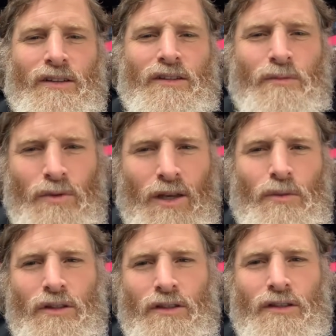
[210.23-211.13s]
to be
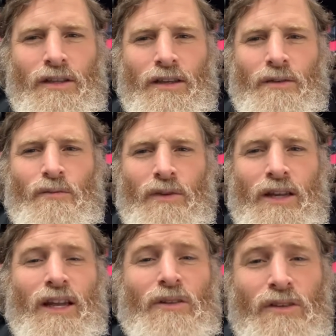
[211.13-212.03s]
able to sing.
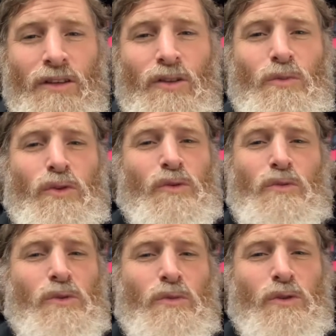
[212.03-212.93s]
And I'll tell you one of
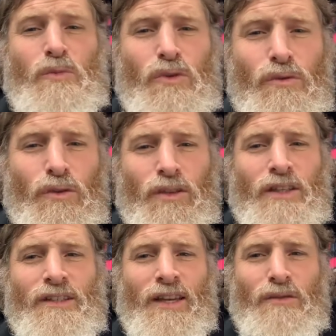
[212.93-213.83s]
the most beautiful
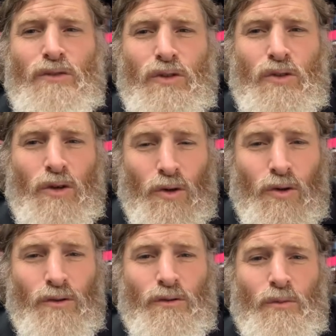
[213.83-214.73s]
things I ever
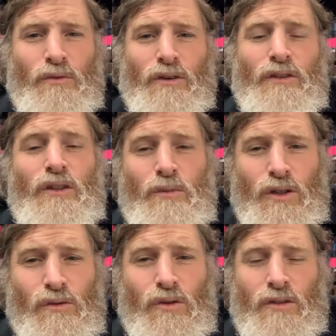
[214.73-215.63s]
heard from Rav Itamar
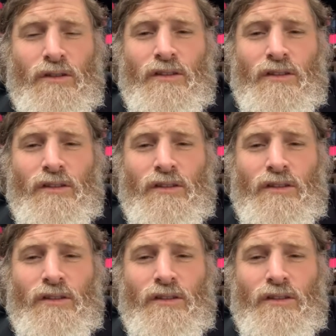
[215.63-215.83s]
Schwartz,